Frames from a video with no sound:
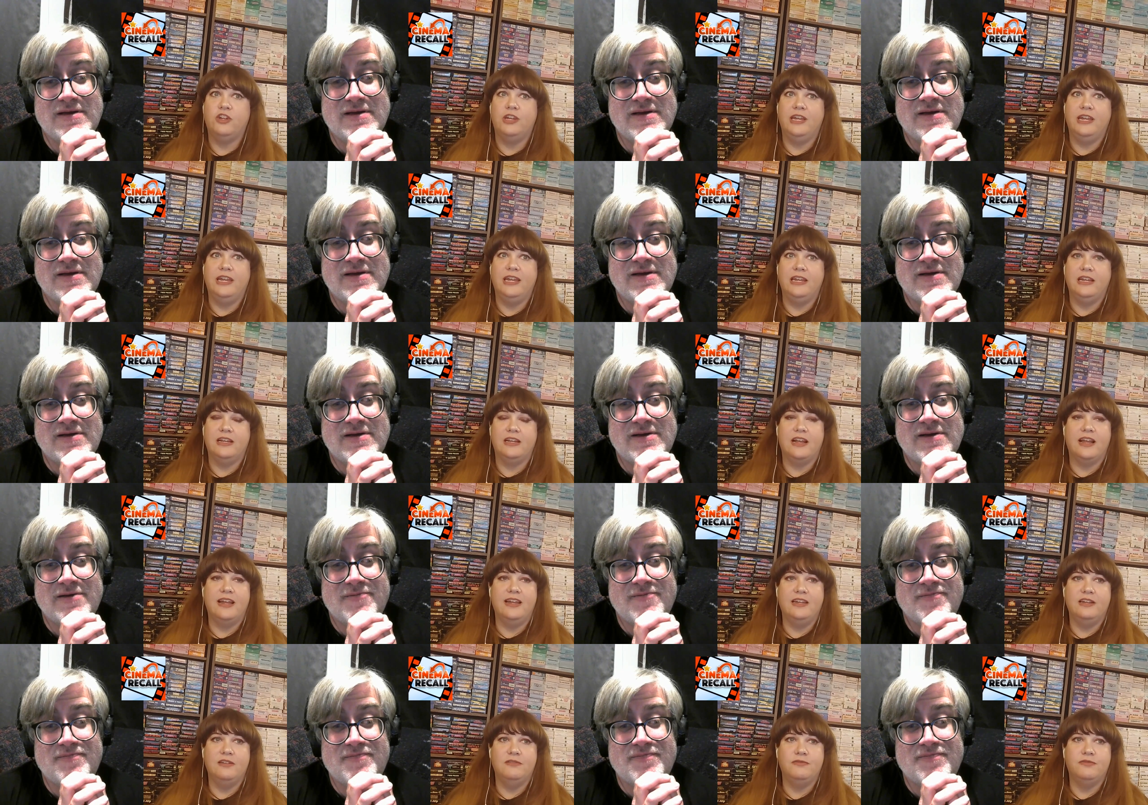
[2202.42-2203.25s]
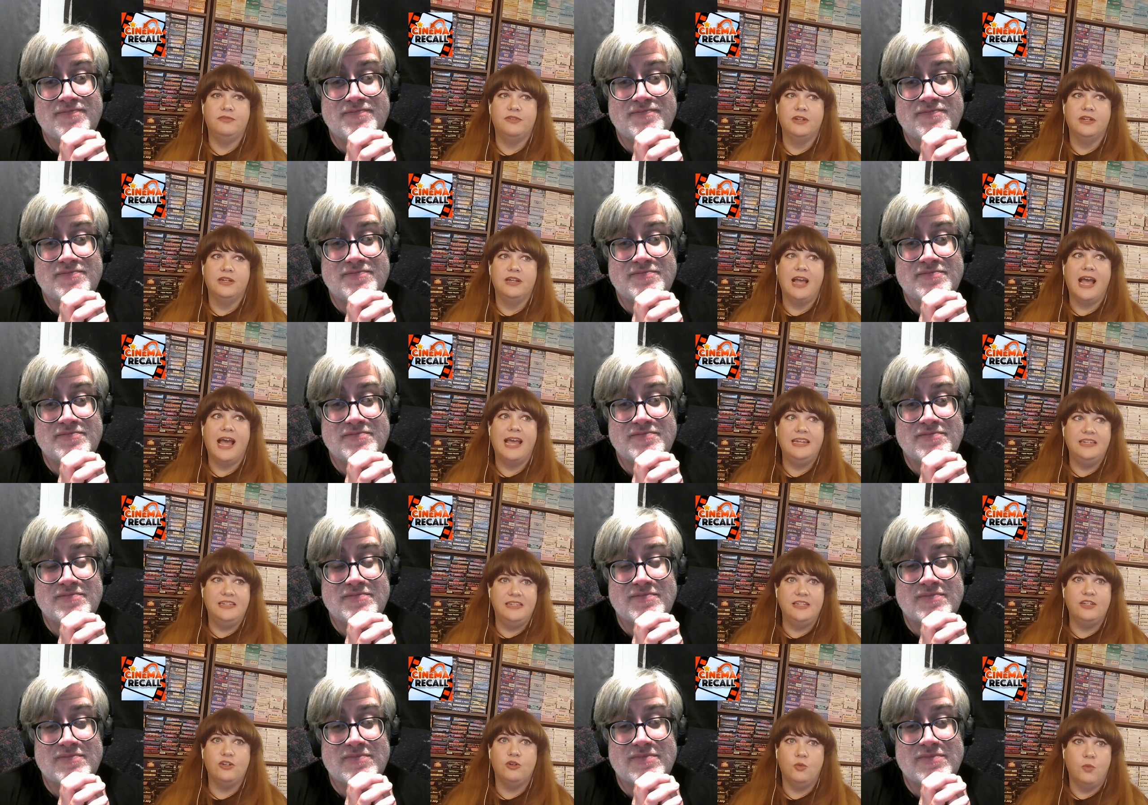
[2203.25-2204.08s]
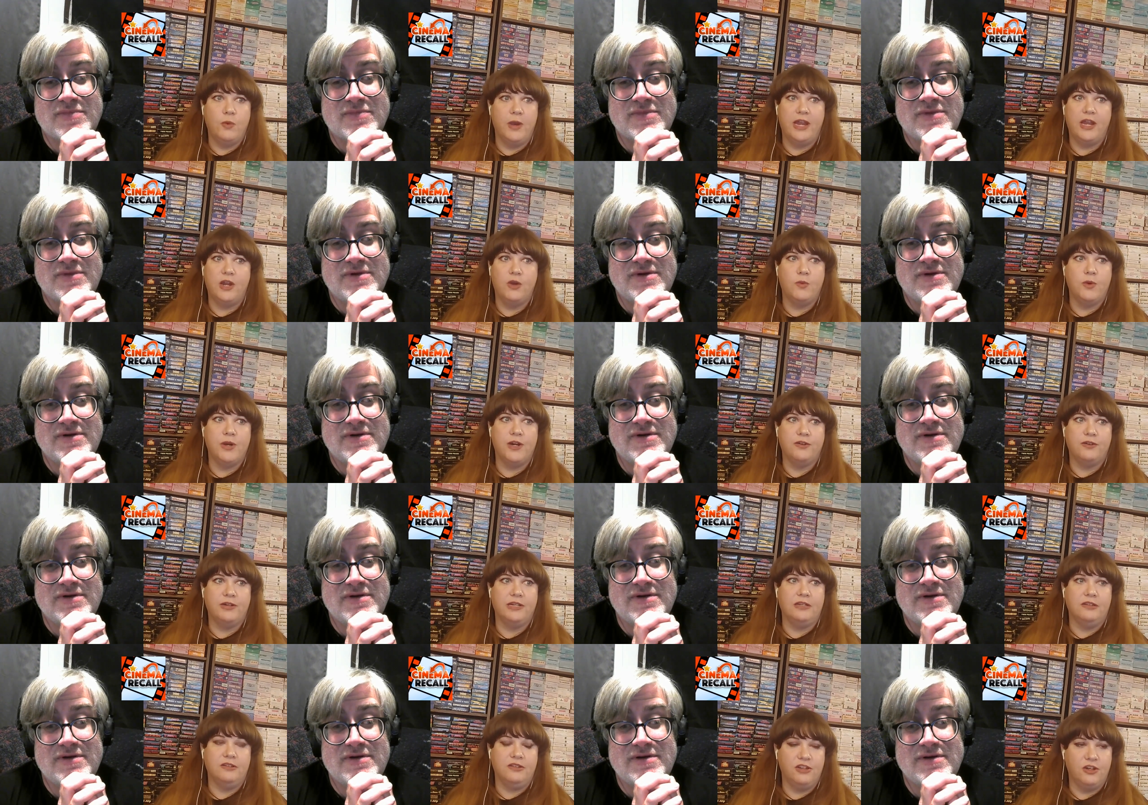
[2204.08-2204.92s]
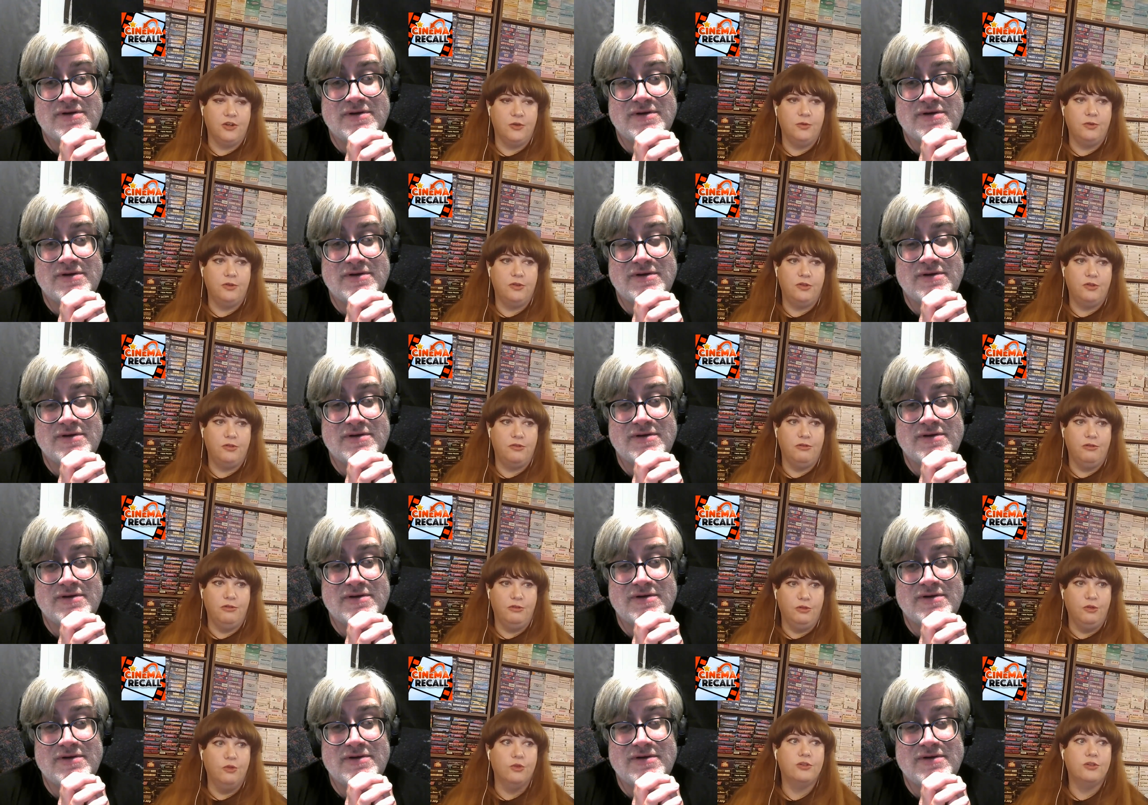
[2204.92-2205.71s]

Speaker 1: watch it in a kind of ideal way where it, you know,